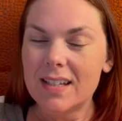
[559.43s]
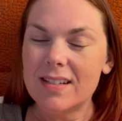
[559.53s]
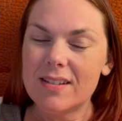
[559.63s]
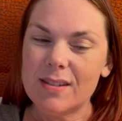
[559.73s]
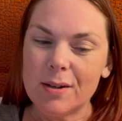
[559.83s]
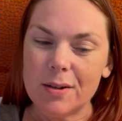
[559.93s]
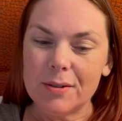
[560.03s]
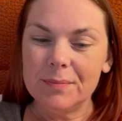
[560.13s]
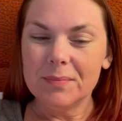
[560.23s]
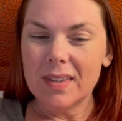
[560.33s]

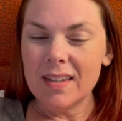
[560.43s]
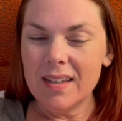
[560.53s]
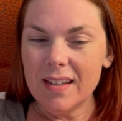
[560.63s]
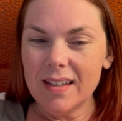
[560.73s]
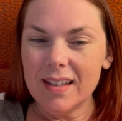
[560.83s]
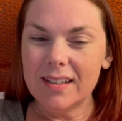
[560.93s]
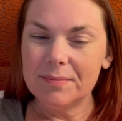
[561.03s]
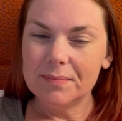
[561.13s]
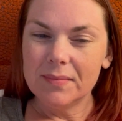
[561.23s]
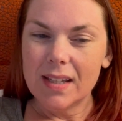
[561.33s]
So yeah,
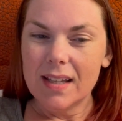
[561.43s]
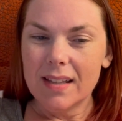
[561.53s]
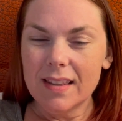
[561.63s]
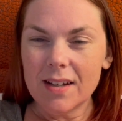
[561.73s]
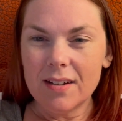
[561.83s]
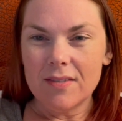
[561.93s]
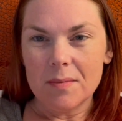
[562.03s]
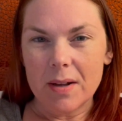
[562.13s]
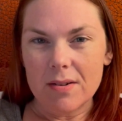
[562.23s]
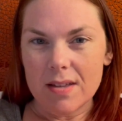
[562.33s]
they could have done
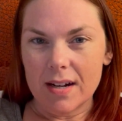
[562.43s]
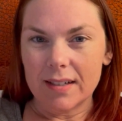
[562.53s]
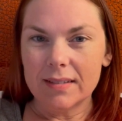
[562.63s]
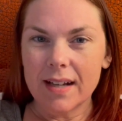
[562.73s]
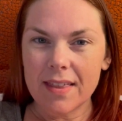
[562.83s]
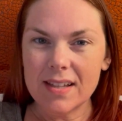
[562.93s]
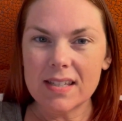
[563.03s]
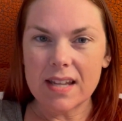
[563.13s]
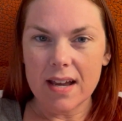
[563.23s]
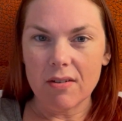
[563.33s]
better there. I think
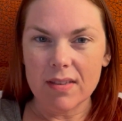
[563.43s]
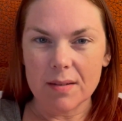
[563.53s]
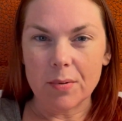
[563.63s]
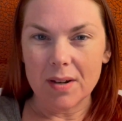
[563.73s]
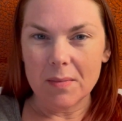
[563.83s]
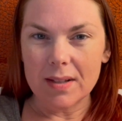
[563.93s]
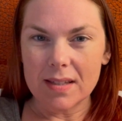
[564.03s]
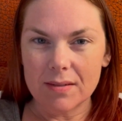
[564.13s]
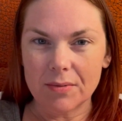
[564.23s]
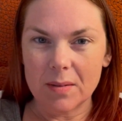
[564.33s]
staggering the
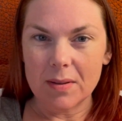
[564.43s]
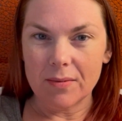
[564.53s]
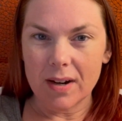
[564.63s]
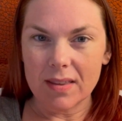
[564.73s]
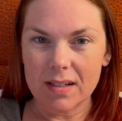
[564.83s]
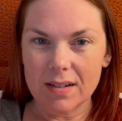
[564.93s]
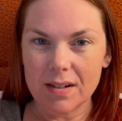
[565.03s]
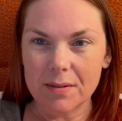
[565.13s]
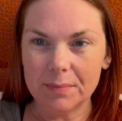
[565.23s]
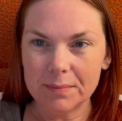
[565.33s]
appointments would have been the right thing to do.